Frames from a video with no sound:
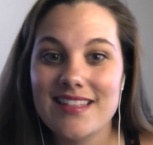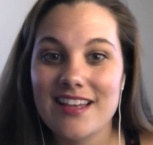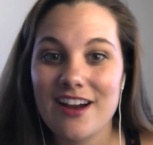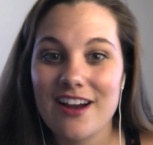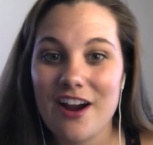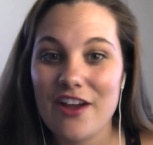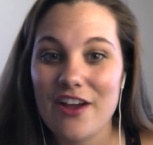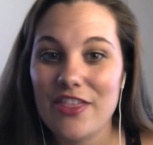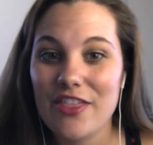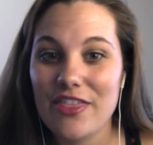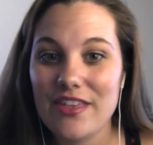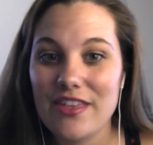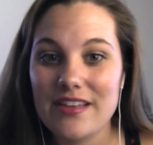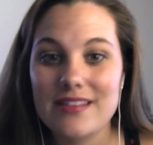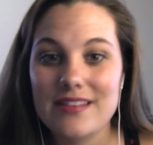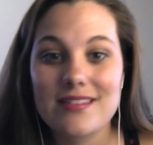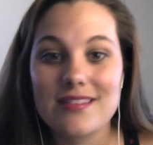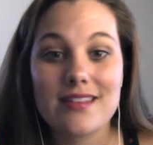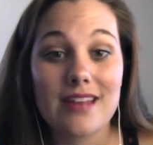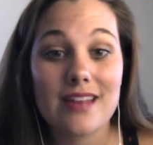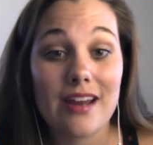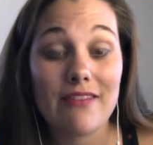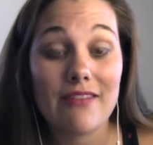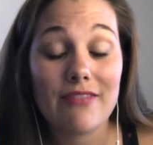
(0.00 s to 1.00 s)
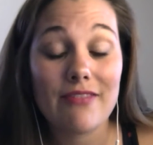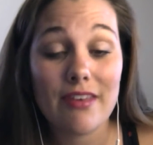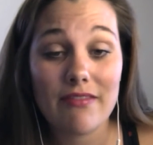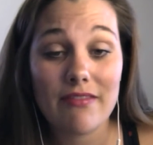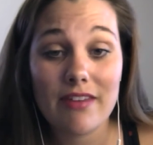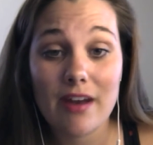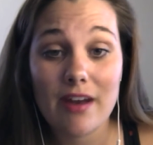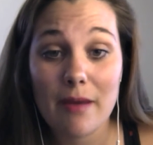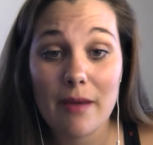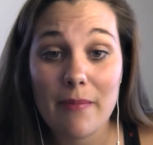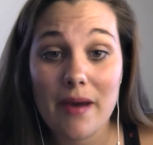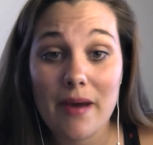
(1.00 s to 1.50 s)
there are things that I've
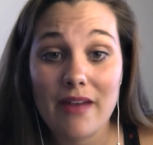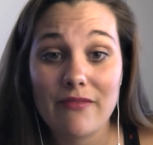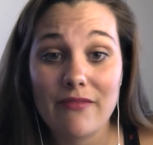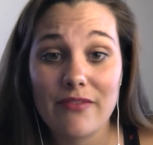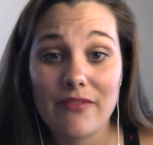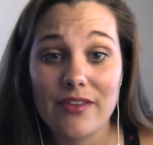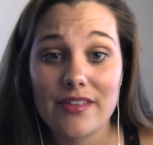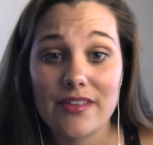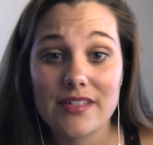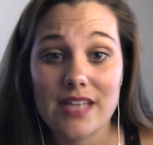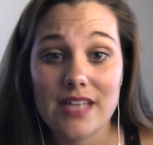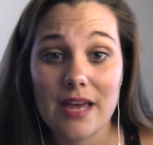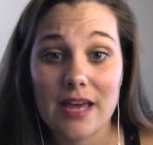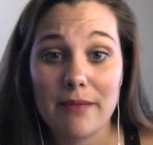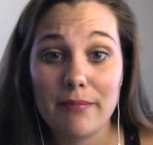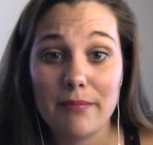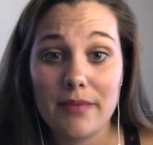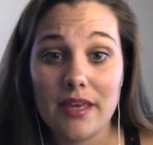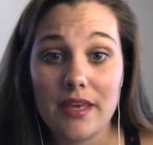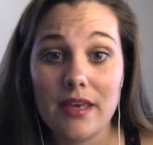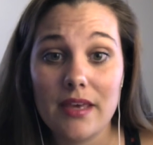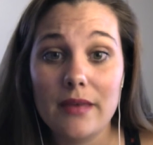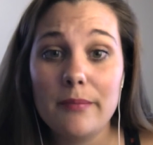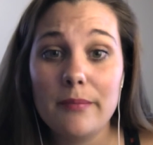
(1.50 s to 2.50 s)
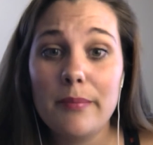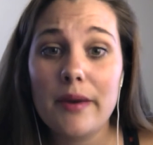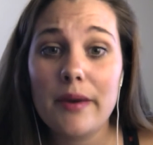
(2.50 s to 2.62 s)
given up on for the time being,